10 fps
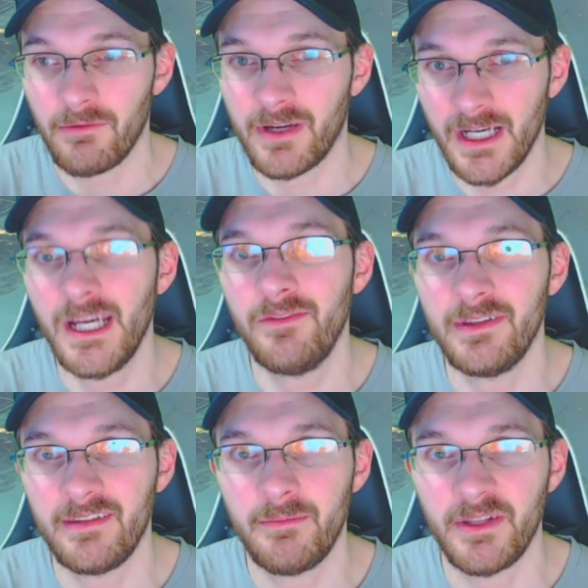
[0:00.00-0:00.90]
We're kind of
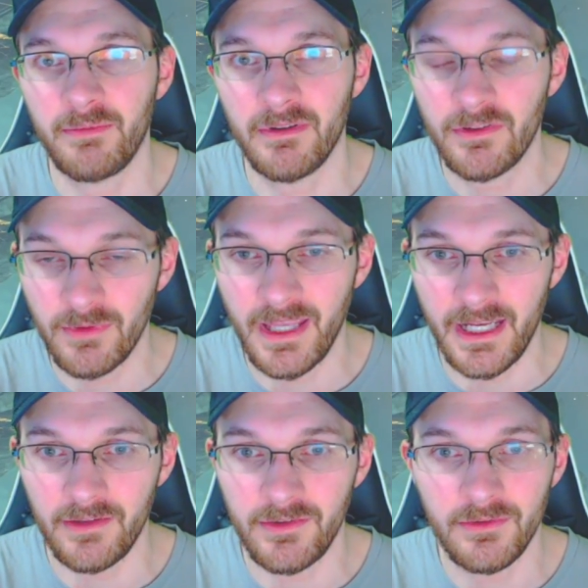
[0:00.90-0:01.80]
having the same experience with
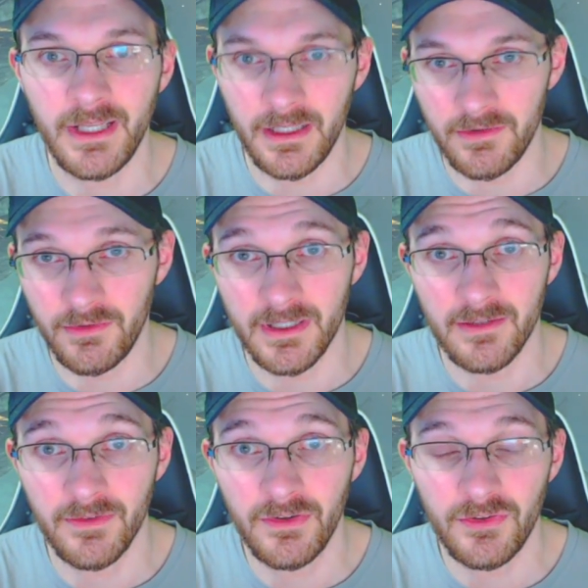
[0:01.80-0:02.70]
Halo two and Halo two
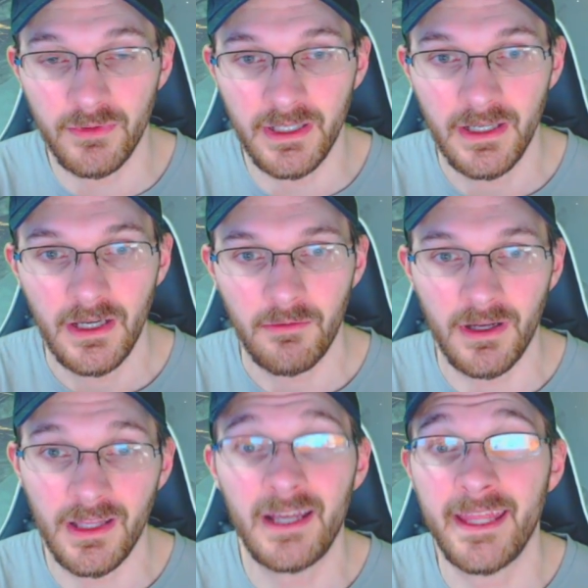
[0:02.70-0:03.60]
Anniversary,
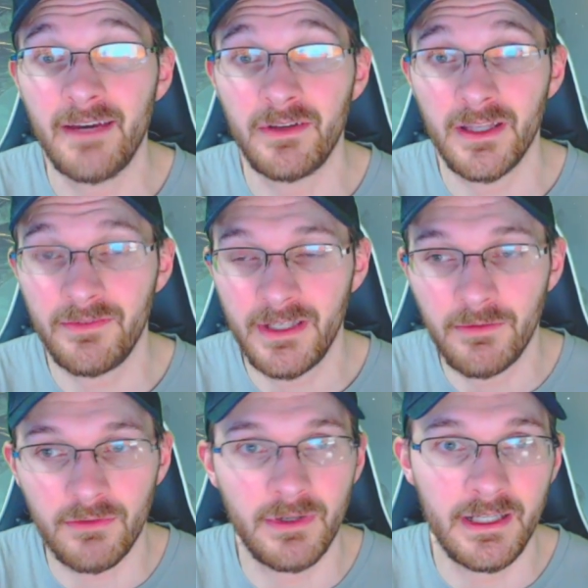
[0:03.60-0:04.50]
where a lot of the heavy lifting
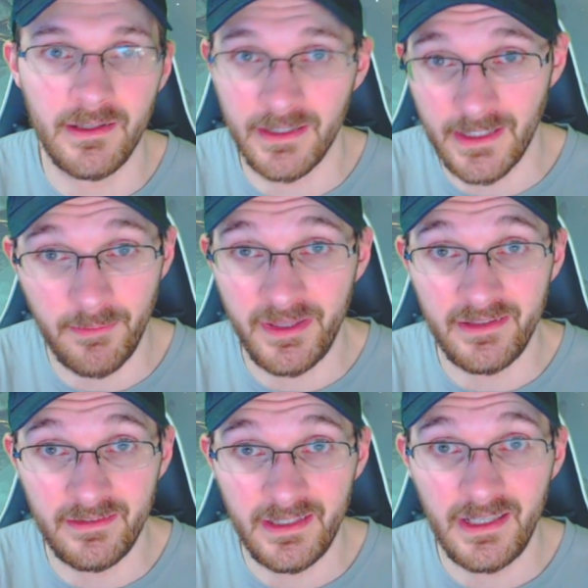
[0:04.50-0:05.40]
was already done on the
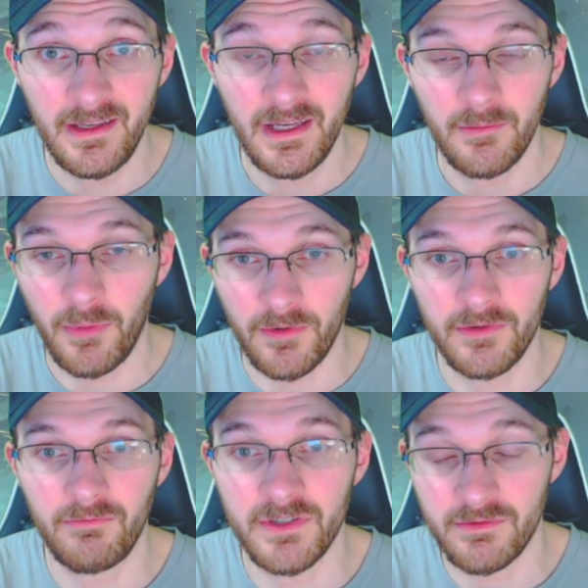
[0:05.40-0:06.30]
P C
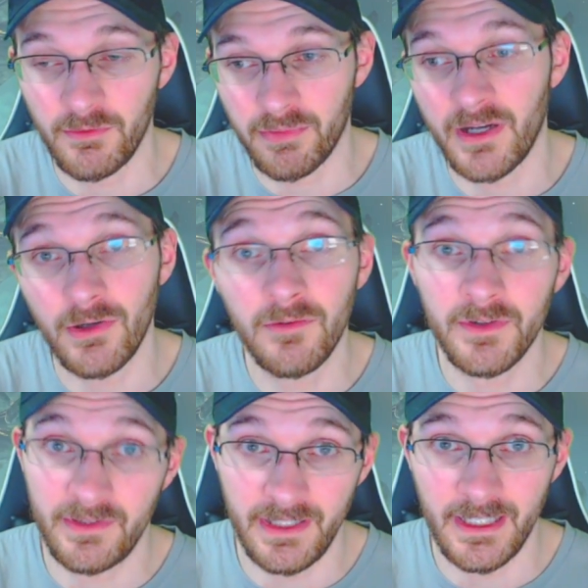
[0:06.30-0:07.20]
port, which was brought
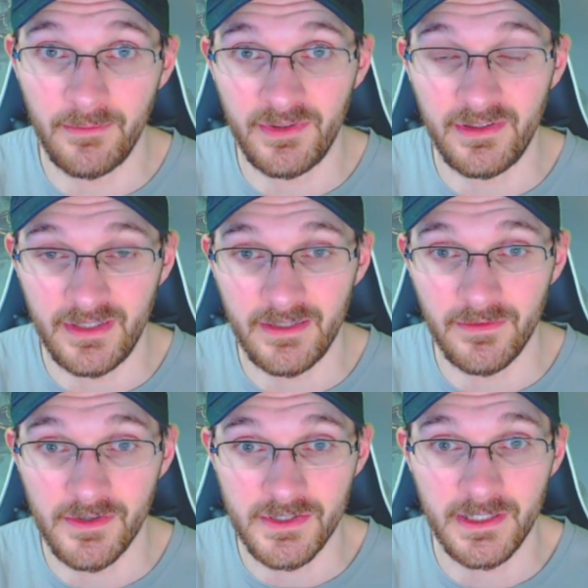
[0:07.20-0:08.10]
over to the M C C
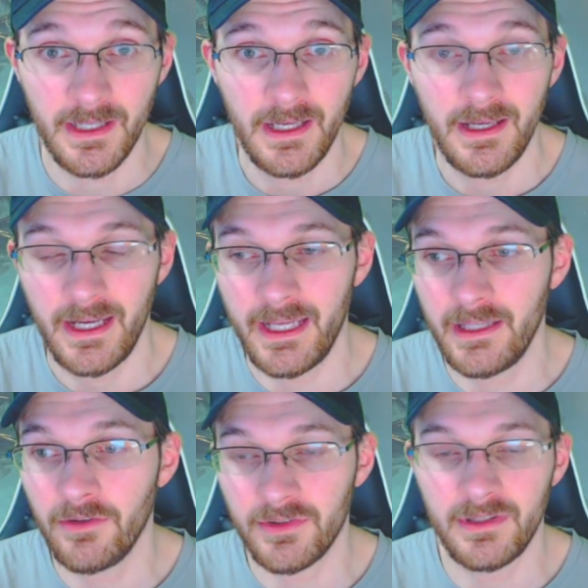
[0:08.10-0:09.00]
version,
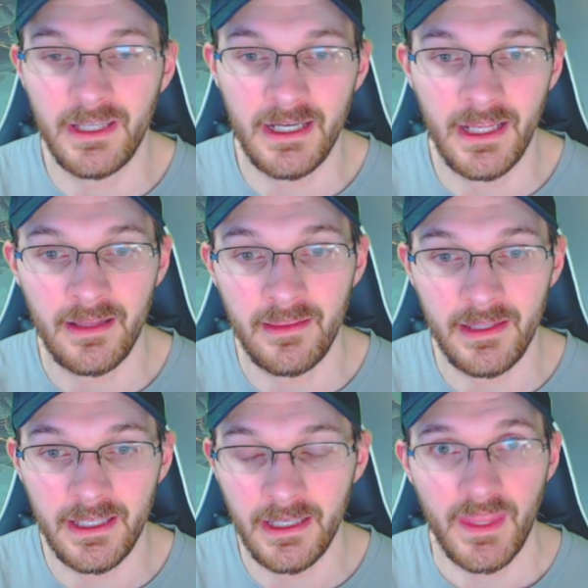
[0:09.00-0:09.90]
and they also did
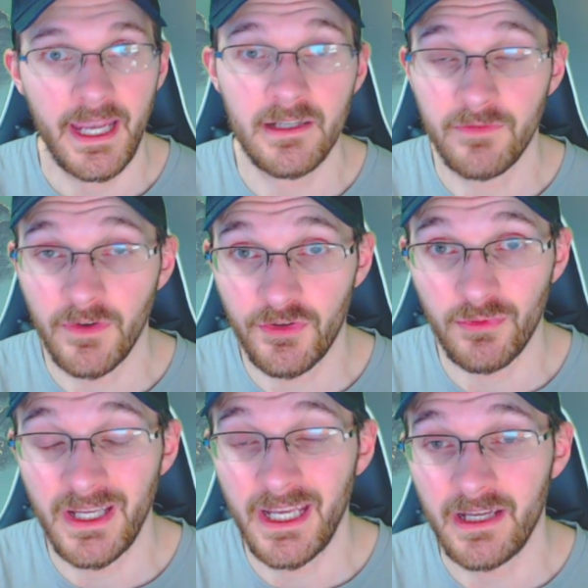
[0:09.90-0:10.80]
the anniversary
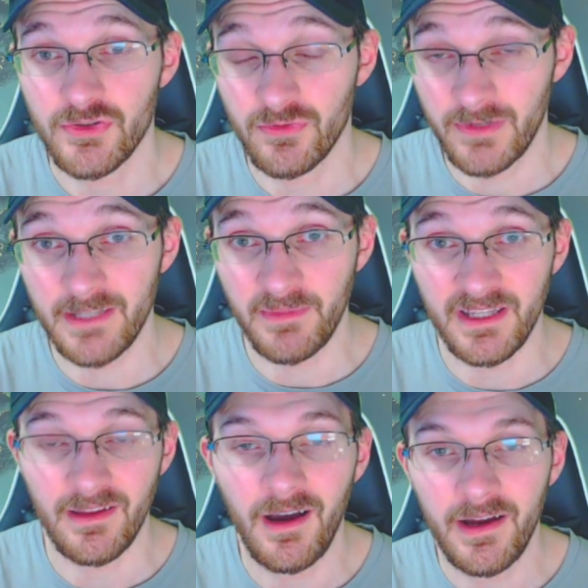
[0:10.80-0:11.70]

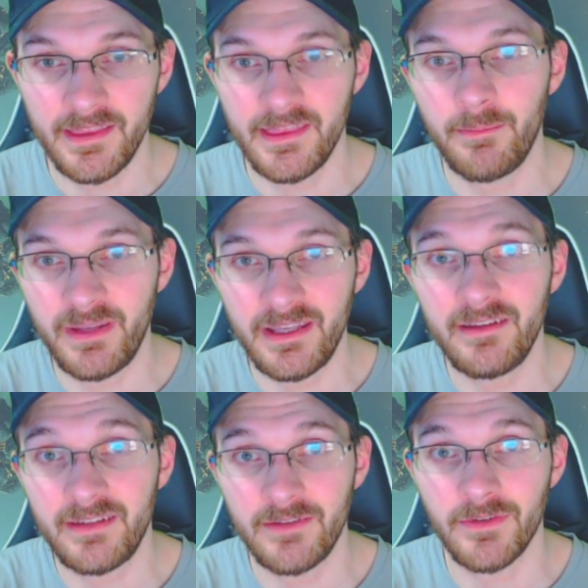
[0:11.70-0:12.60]
treatment on the P
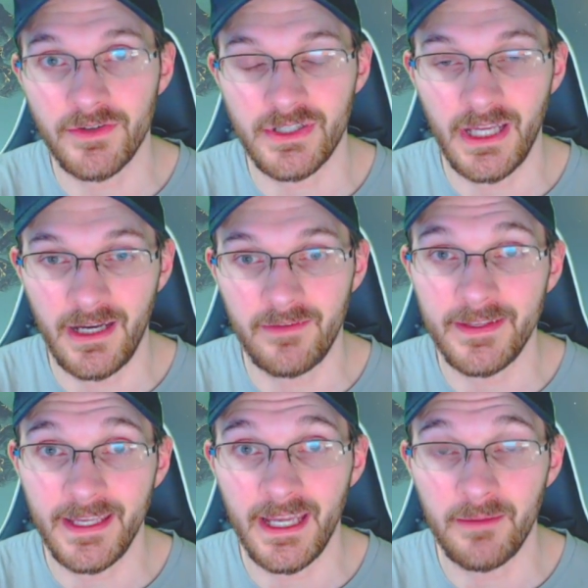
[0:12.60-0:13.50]
C version of
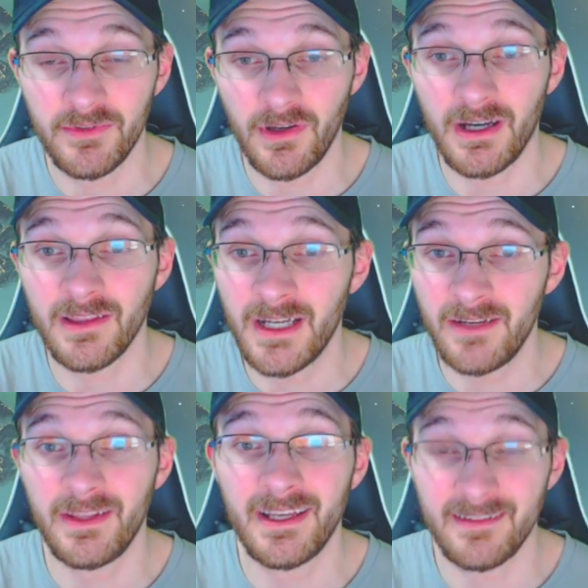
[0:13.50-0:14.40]
the game. So a lot of, like I